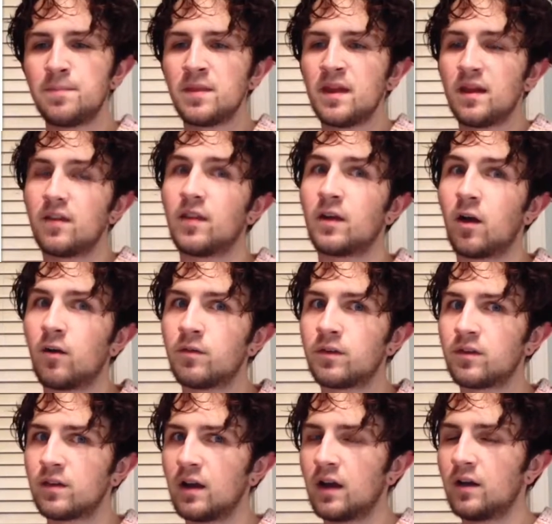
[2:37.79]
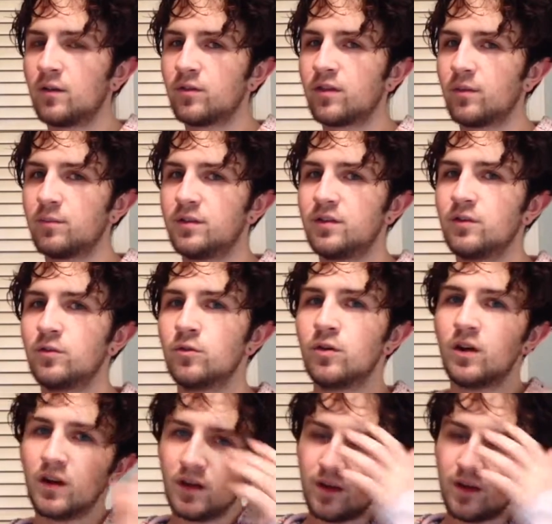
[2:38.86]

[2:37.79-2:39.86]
And like obviously I own some too,